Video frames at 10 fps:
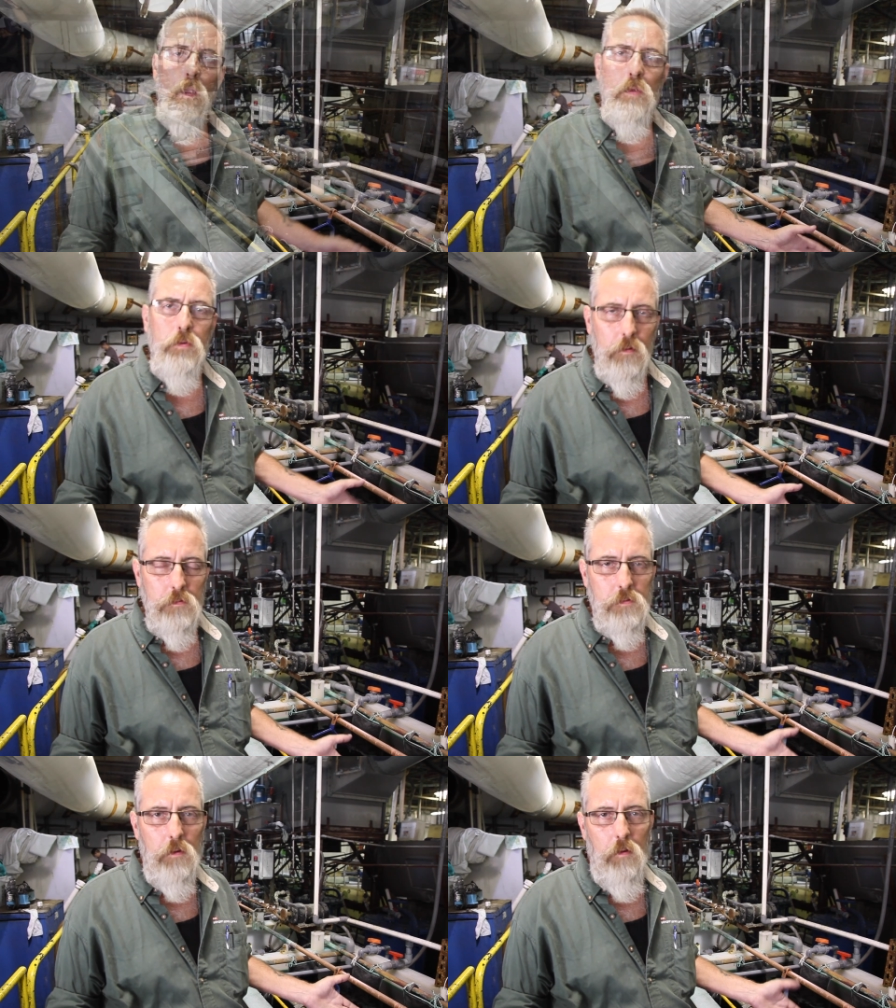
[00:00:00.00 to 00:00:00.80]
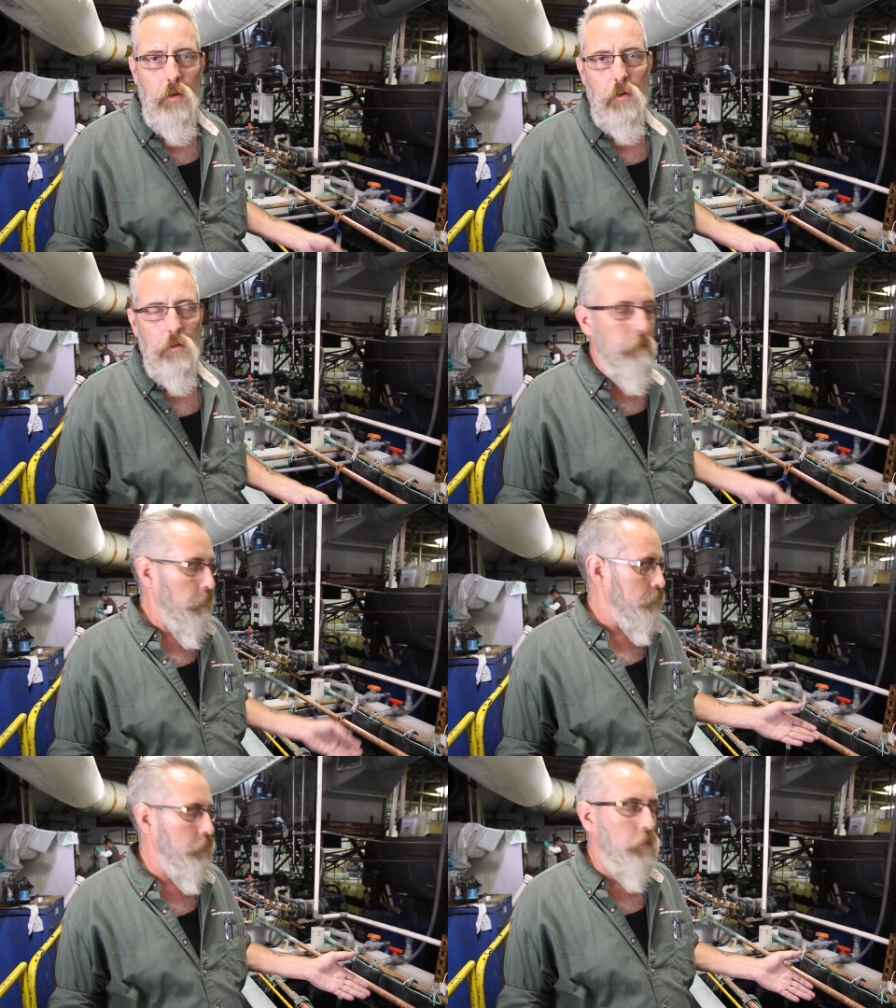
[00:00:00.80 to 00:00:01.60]
As you can see here,
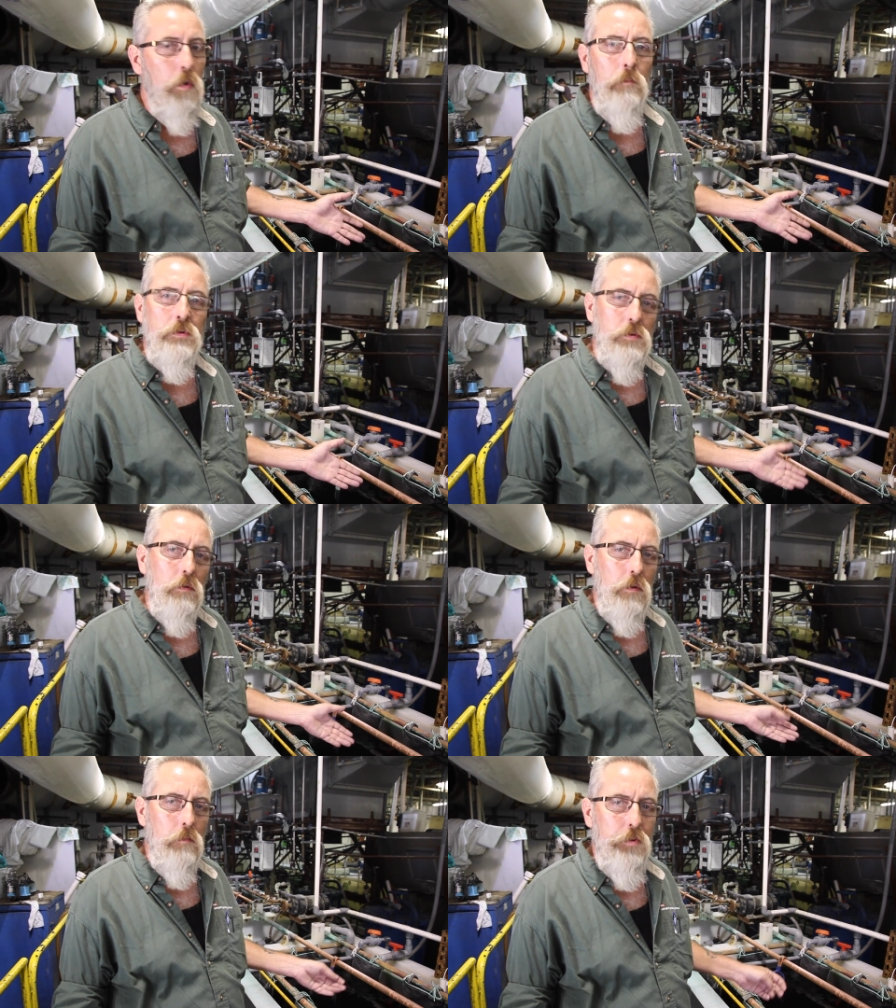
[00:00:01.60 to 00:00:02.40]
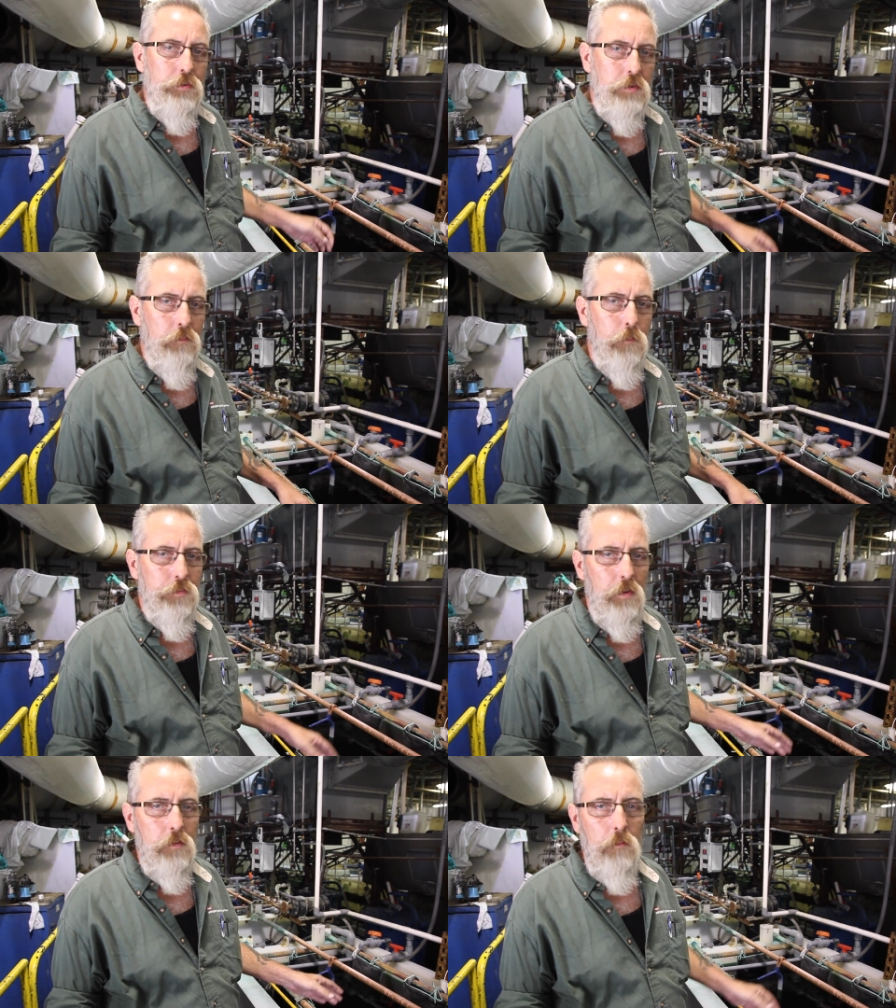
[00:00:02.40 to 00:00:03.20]
the equipment's a little bit different
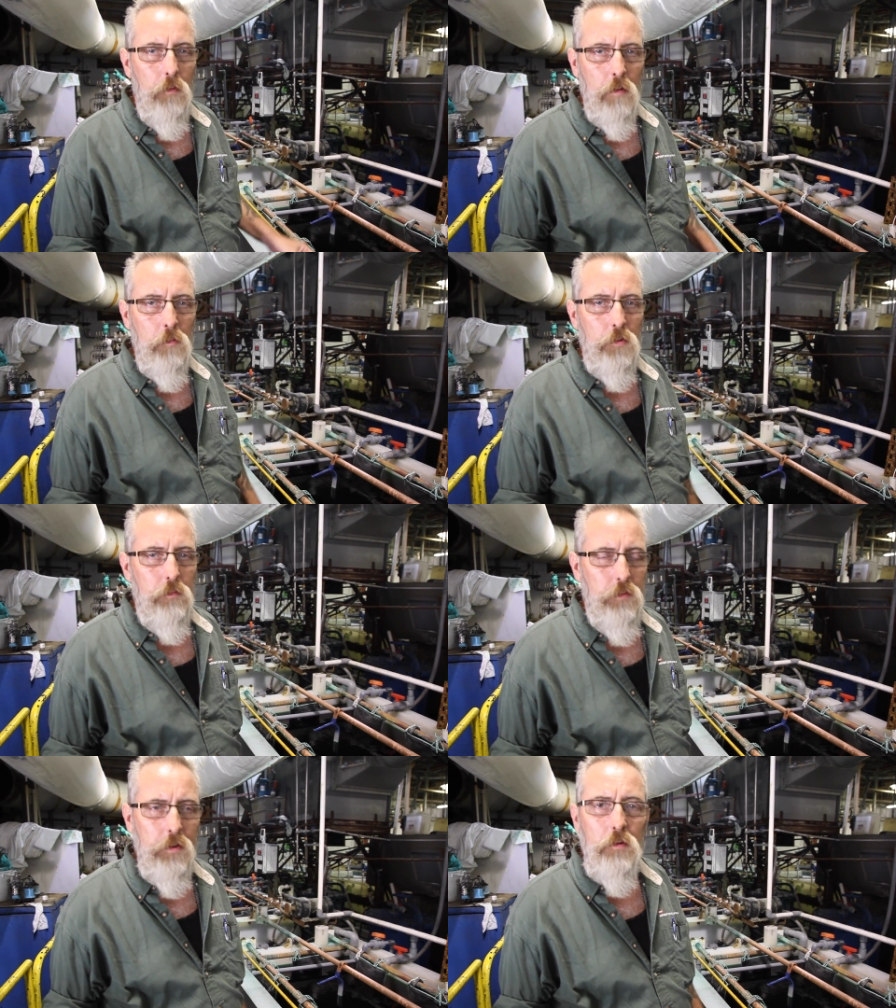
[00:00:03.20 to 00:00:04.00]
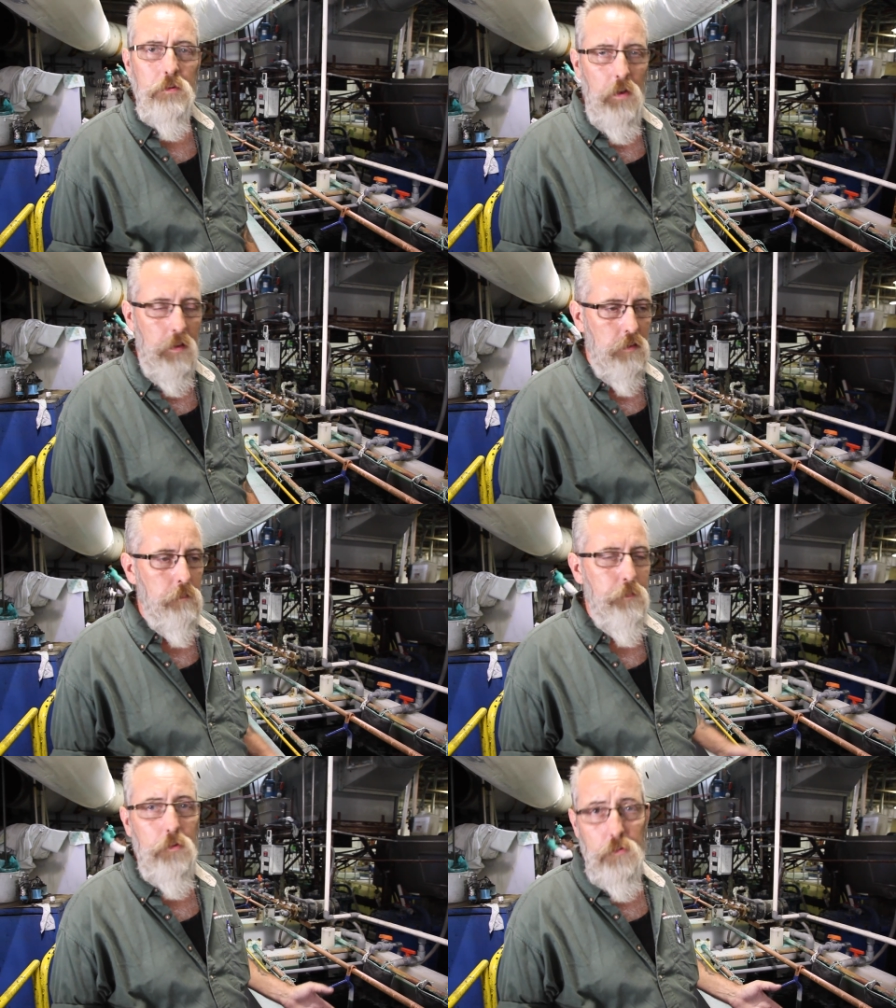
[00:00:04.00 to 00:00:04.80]
than your normal nickel tank to
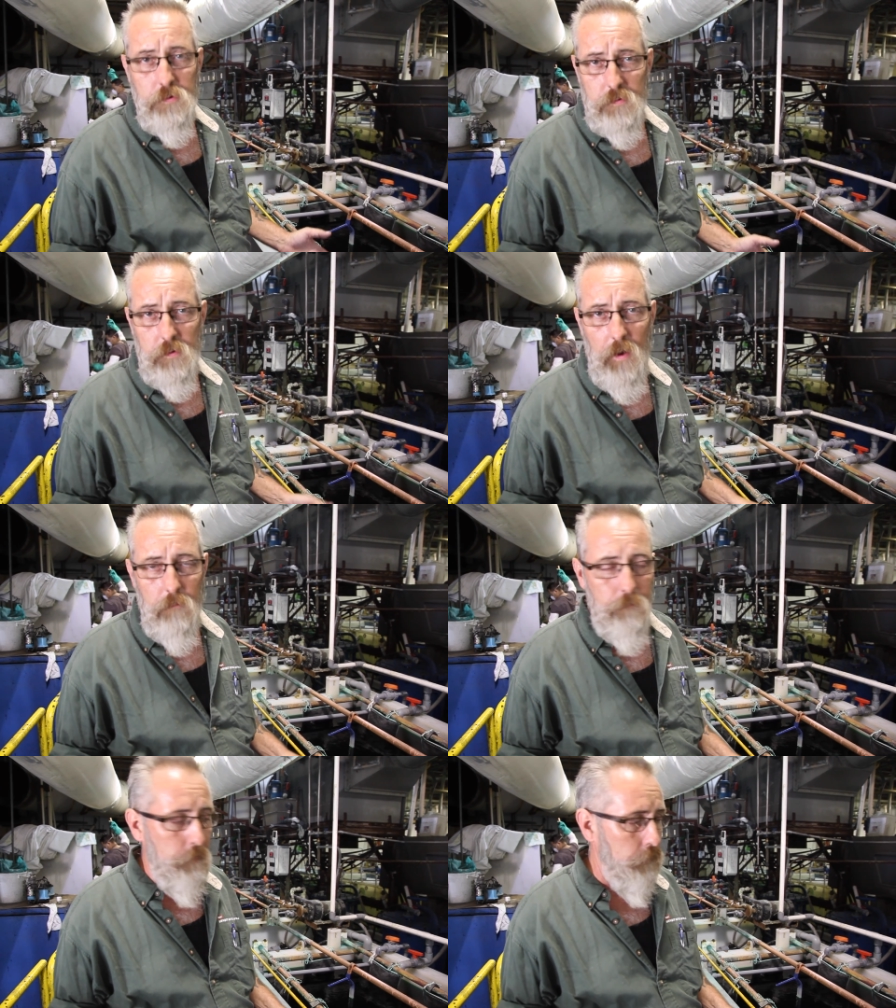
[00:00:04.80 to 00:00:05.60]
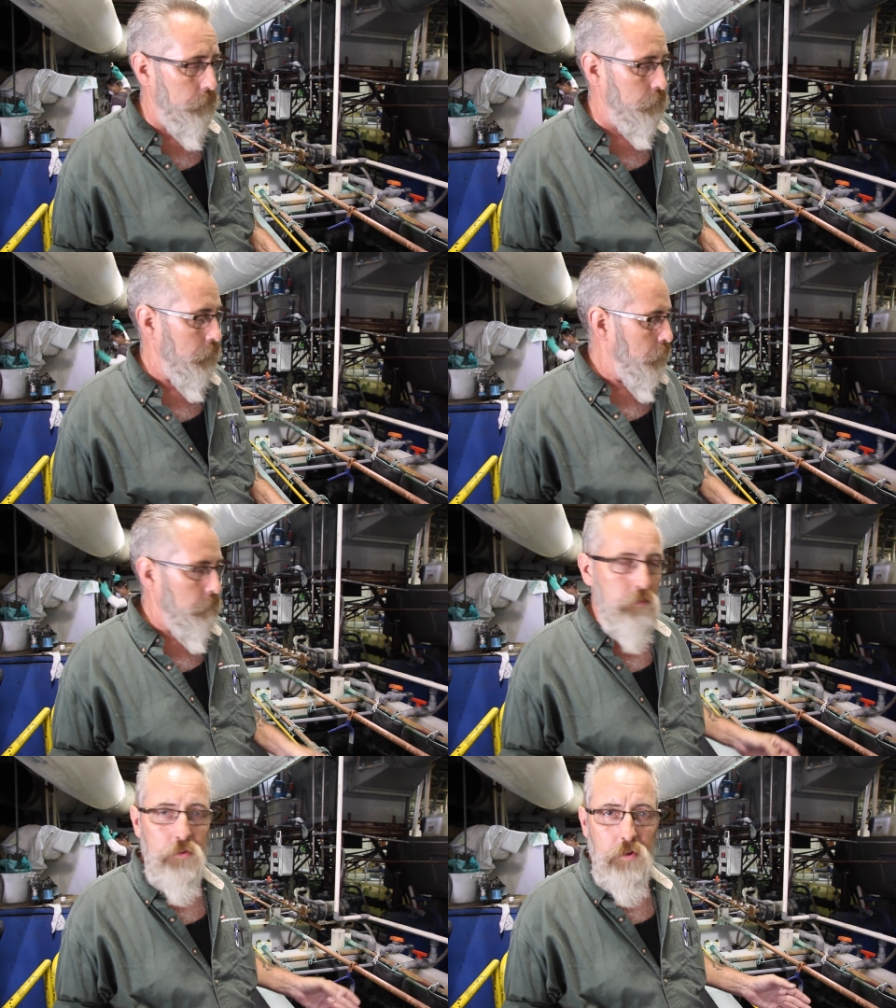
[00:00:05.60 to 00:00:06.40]
produce the satin finish.
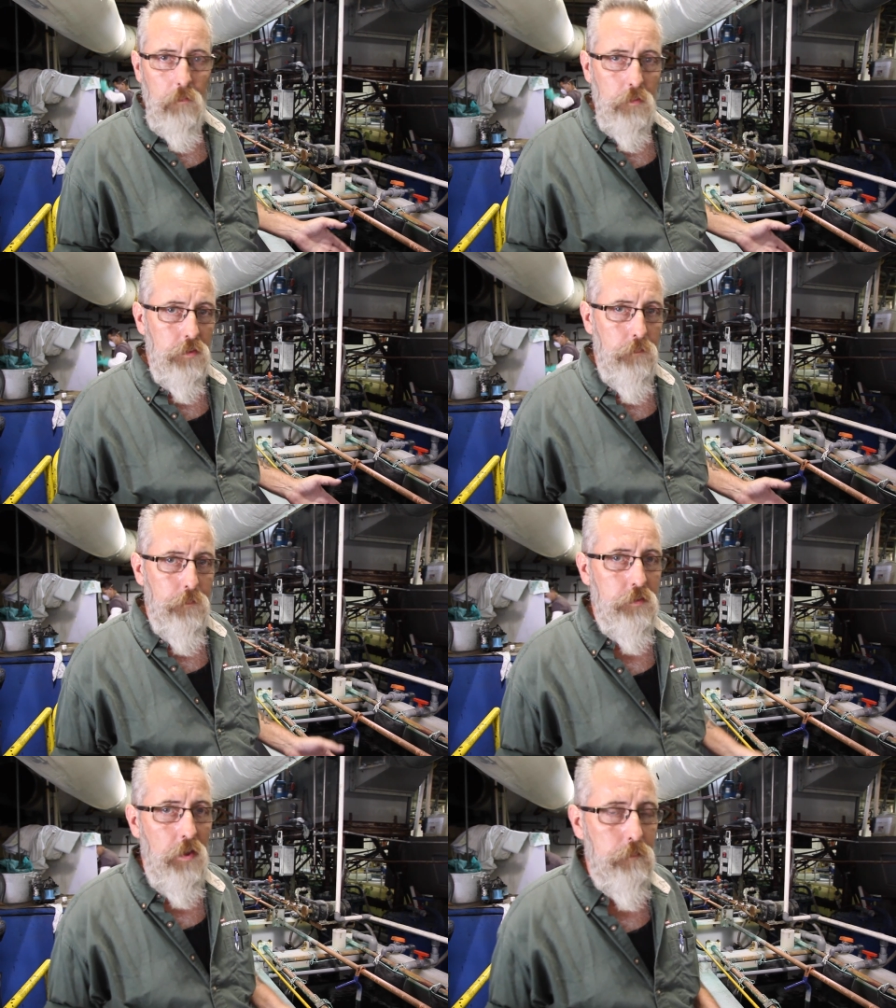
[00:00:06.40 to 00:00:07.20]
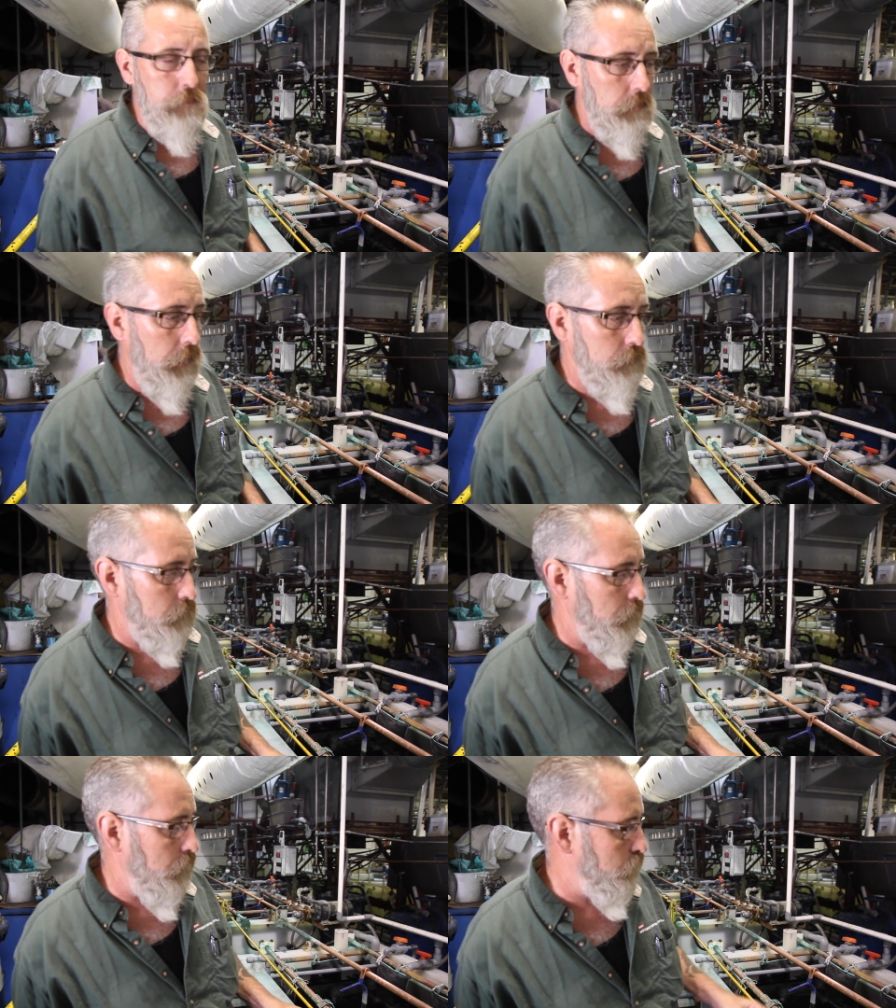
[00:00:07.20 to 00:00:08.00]
There's several different types of
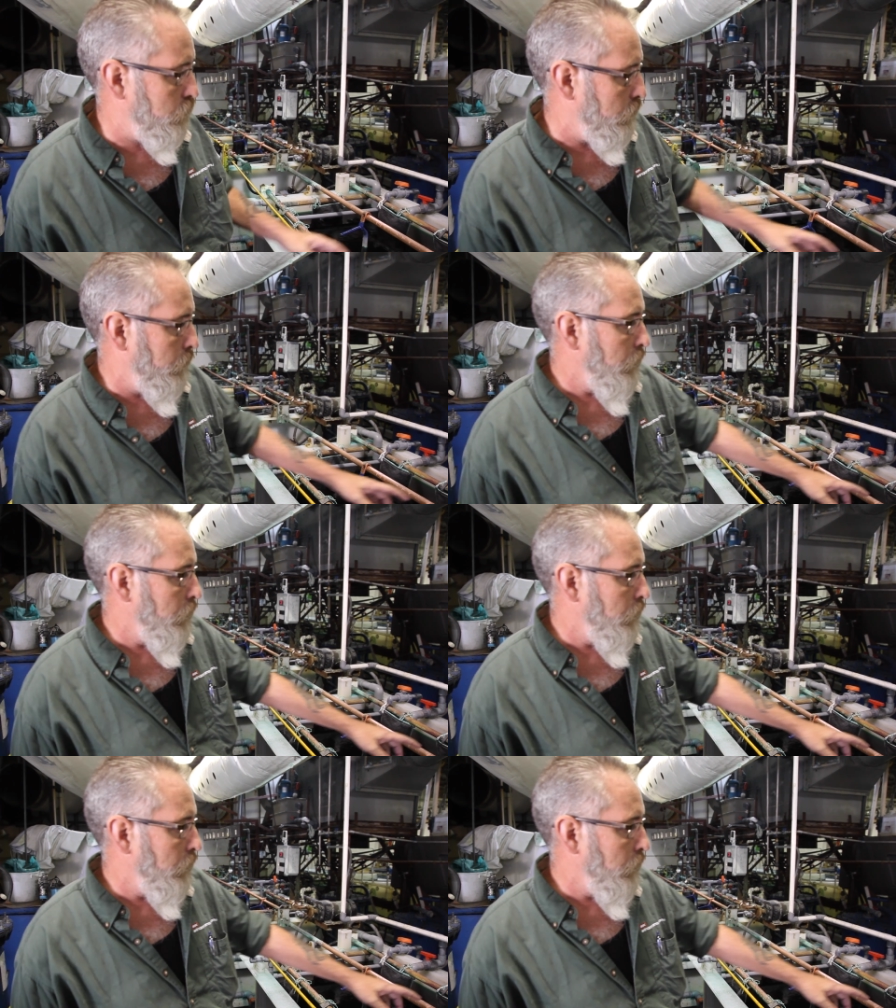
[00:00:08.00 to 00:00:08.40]
agitation.